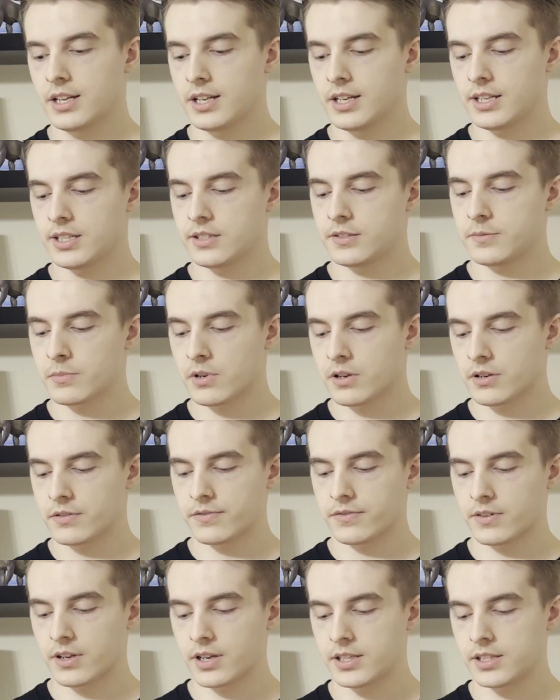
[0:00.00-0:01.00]
is
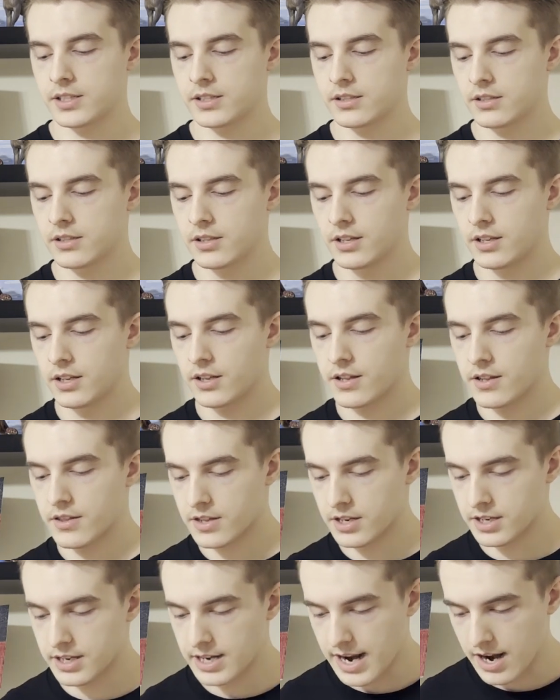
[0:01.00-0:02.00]
modifying the
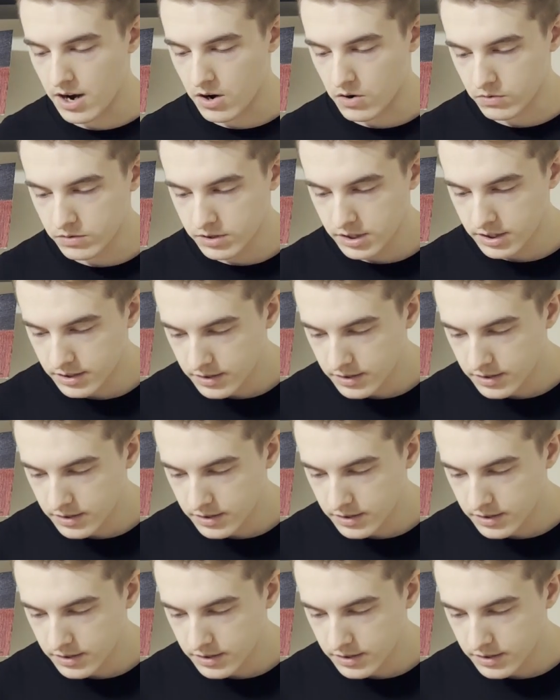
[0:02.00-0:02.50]
noun